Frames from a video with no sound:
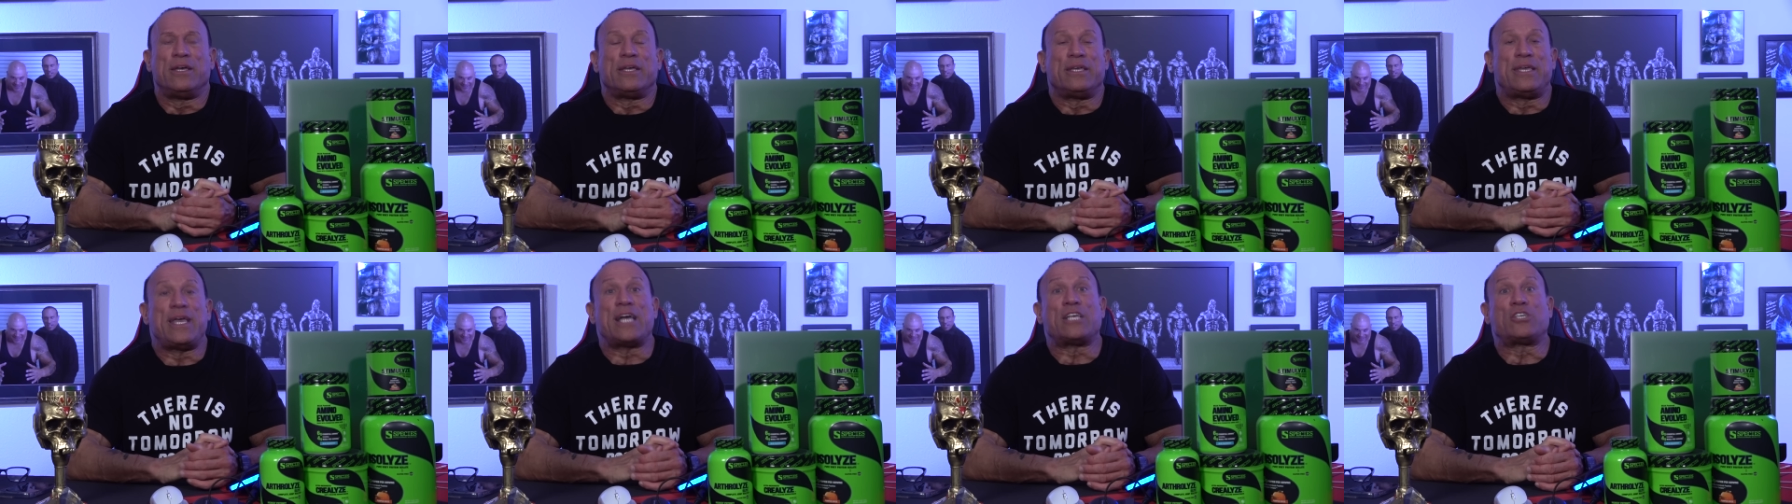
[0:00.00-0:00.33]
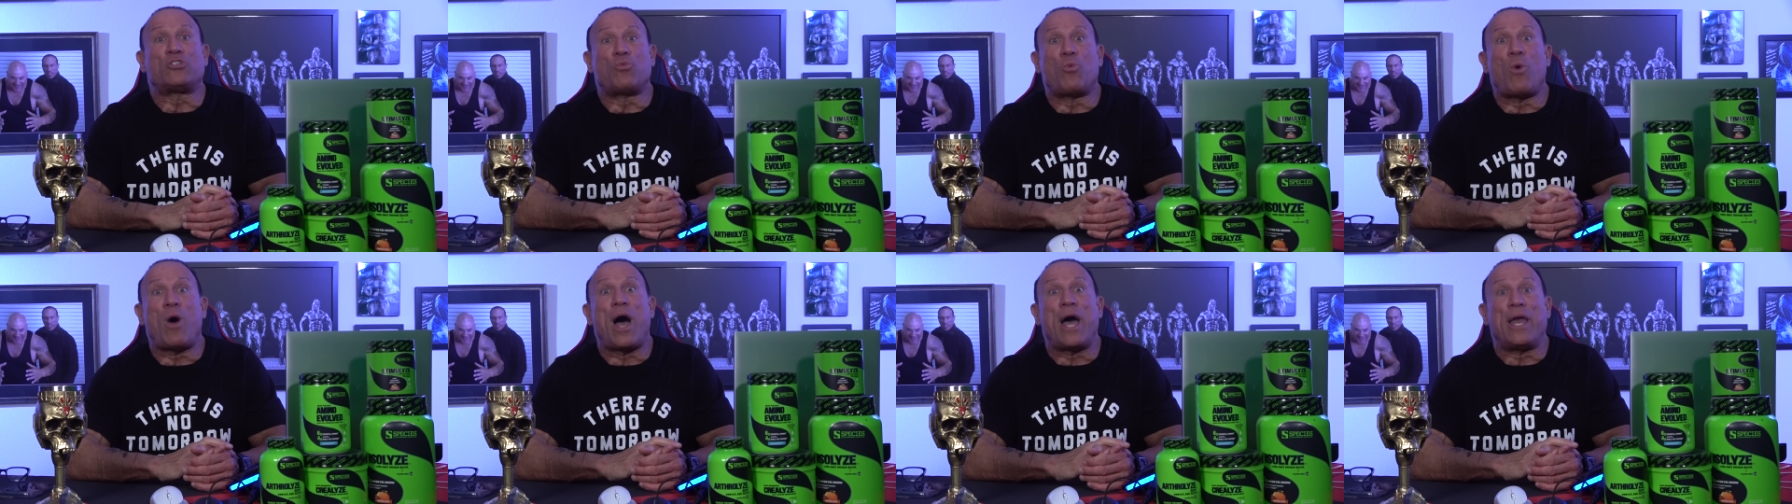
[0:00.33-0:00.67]

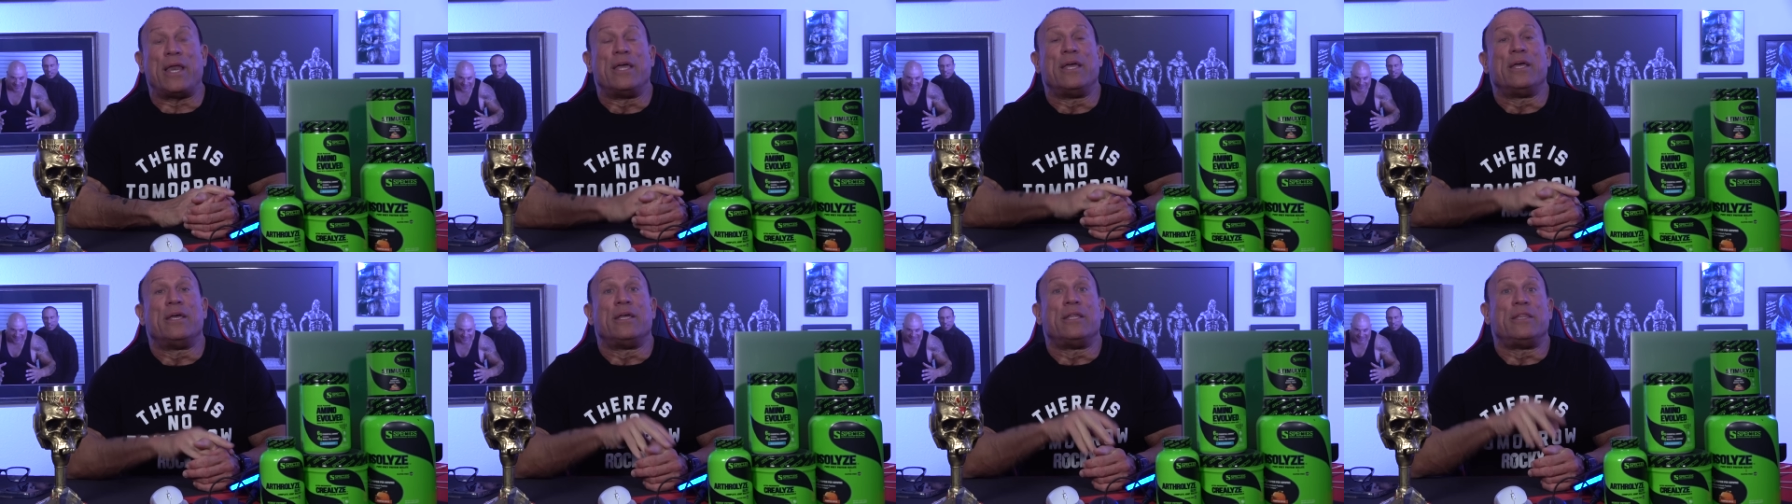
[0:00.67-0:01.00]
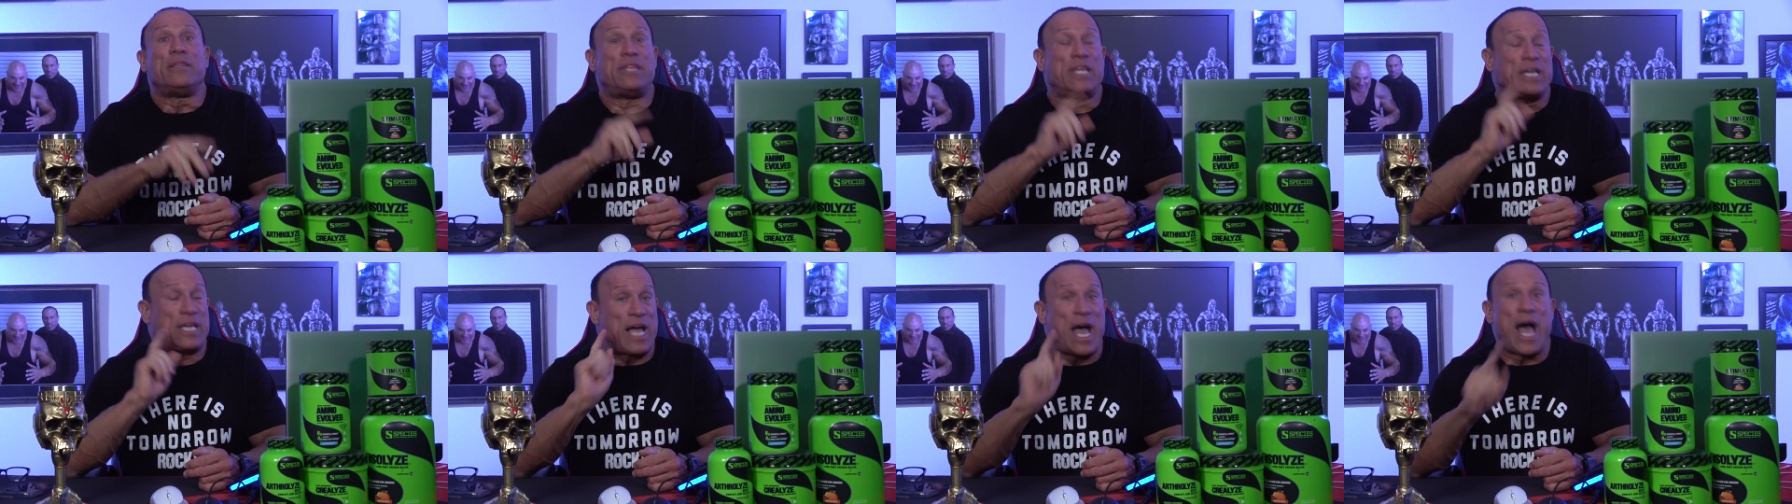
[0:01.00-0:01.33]
Guess what?
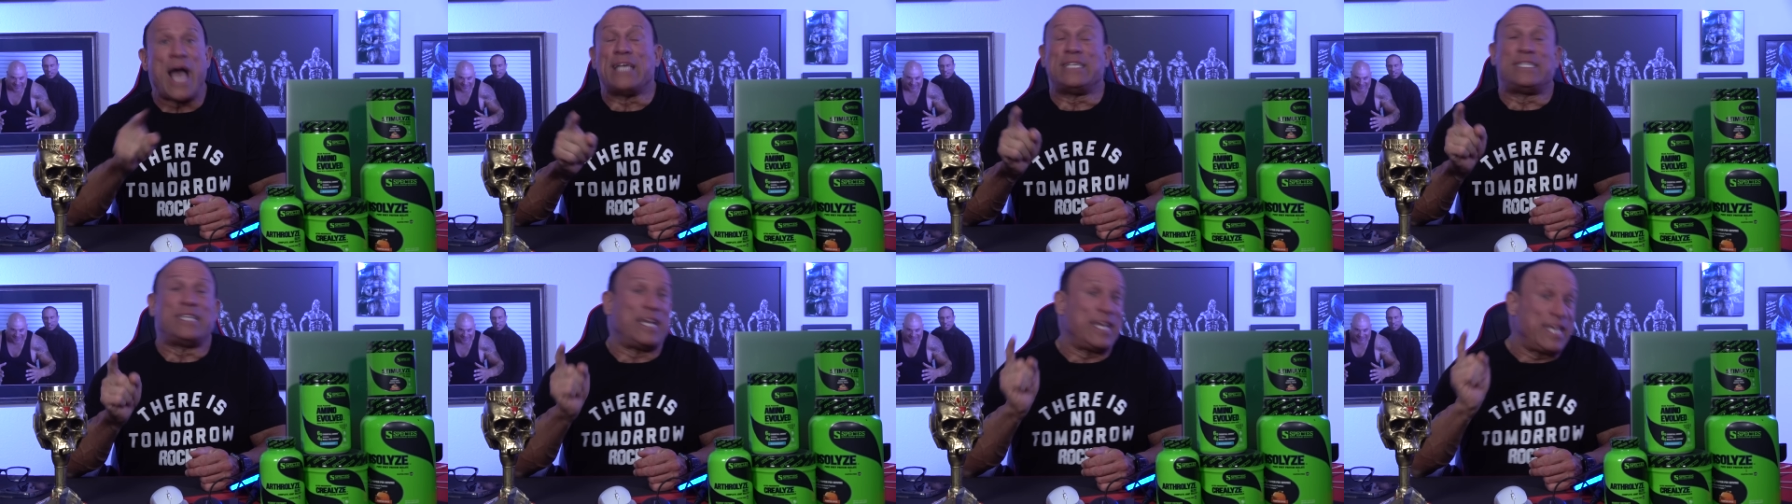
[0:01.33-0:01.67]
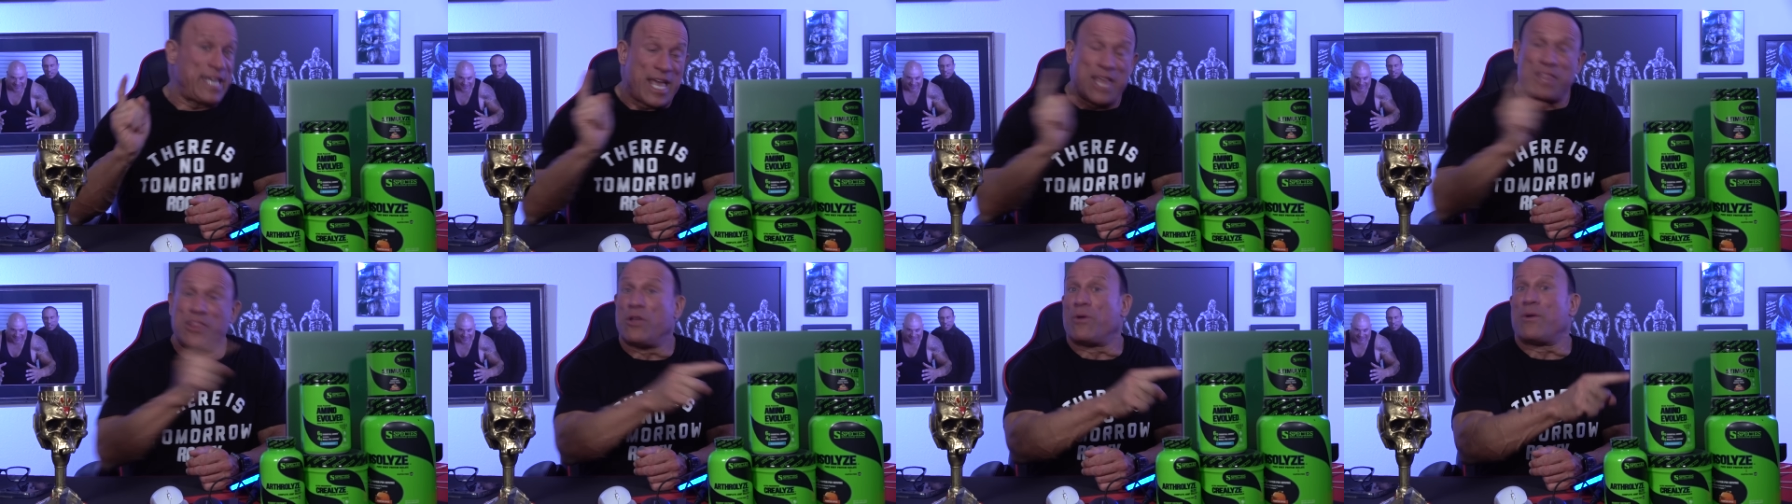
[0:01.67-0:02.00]
The guys that are getting